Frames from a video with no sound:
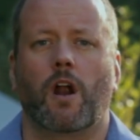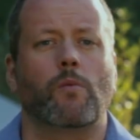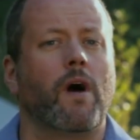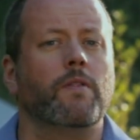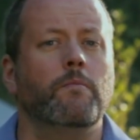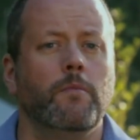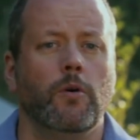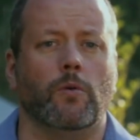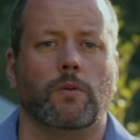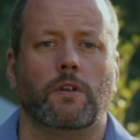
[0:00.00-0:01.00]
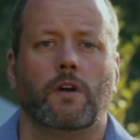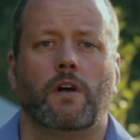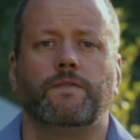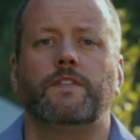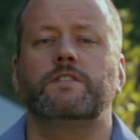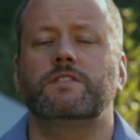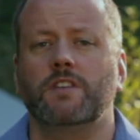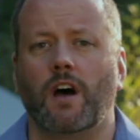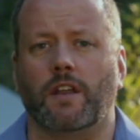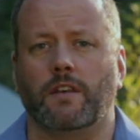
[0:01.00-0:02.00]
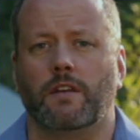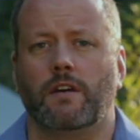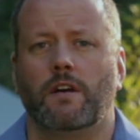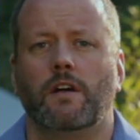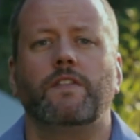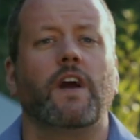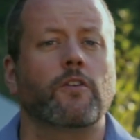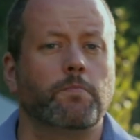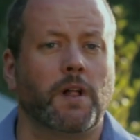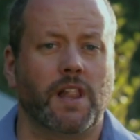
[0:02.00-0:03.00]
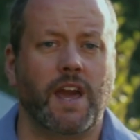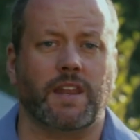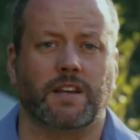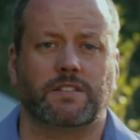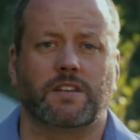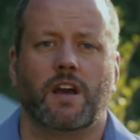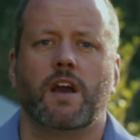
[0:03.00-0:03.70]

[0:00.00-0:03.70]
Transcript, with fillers: around the Moon, the Sun, the other planets,